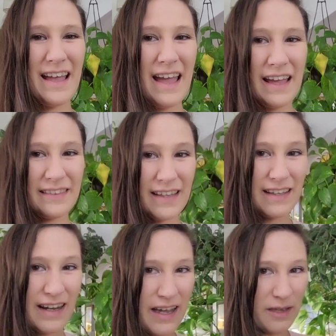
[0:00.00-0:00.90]
And then
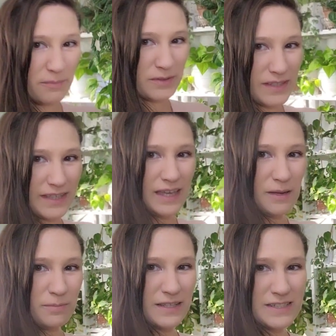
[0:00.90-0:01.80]
I am building a
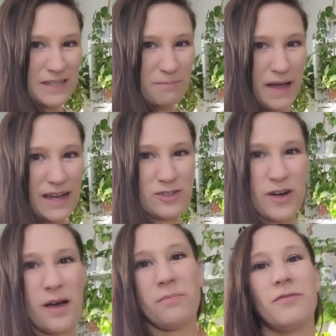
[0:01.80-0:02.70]
planty
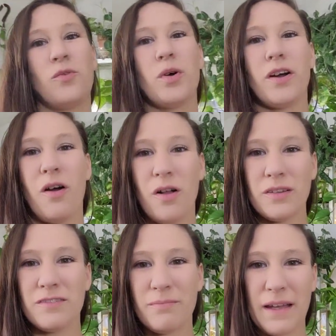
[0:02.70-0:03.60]
backdrop for all
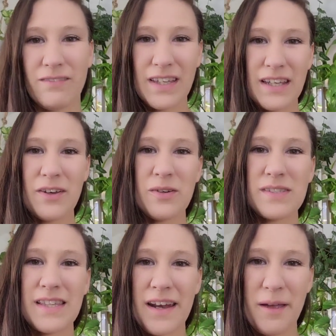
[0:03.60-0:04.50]
of my videos
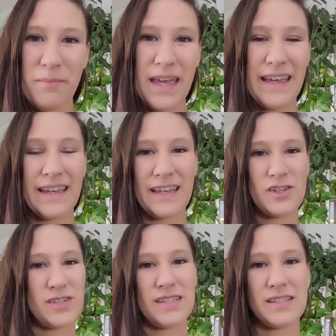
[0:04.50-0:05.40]
that I make. It
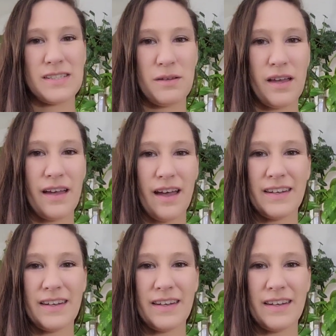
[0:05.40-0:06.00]
just needs a, a